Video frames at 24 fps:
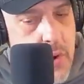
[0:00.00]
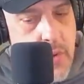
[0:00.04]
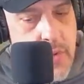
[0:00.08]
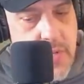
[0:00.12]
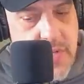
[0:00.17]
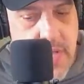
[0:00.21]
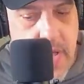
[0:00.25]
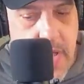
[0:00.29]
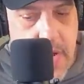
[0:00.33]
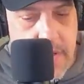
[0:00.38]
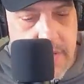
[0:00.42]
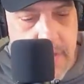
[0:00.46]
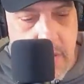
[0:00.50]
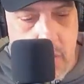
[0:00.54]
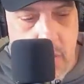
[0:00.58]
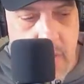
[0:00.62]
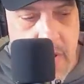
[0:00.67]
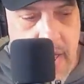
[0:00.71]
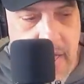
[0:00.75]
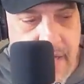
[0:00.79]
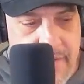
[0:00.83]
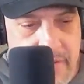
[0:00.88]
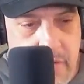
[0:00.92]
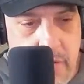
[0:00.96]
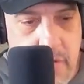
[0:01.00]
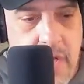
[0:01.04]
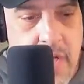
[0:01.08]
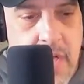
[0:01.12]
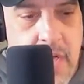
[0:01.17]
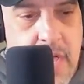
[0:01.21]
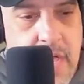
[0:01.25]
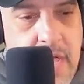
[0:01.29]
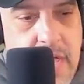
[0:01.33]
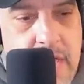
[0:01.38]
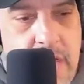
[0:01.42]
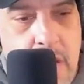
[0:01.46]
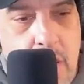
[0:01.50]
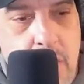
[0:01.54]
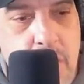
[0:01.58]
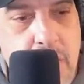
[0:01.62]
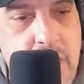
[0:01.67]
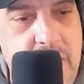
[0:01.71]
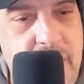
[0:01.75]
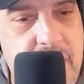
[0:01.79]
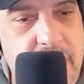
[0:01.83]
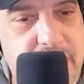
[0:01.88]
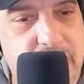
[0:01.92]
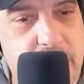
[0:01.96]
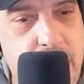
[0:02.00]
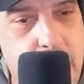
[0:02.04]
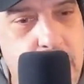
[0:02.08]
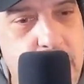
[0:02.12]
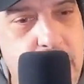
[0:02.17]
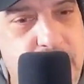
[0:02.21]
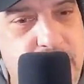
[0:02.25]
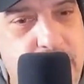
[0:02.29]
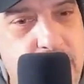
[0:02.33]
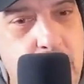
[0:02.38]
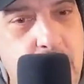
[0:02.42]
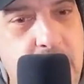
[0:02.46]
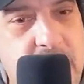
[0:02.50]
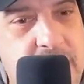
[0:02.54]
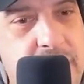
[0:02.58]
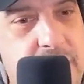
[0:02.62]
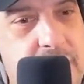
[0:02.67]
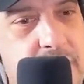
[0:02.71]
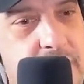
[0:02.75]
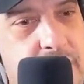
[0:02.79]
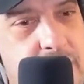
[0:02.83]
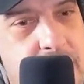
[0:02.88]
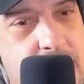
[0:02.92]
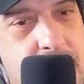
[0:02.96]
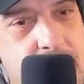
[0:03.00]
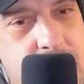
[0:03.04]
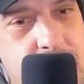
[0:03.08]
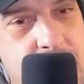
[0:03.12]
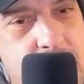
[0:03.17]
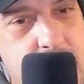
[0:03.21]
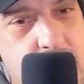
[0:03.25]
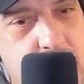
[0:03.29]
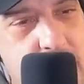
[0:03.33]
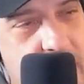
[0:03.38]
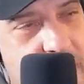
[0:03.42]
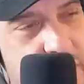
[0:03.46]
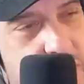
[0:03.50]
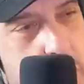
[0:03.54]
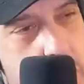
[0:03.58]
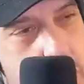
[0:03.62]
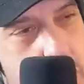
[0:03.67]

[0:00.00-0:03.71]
horizontally, and what have you. You know, if you if you can check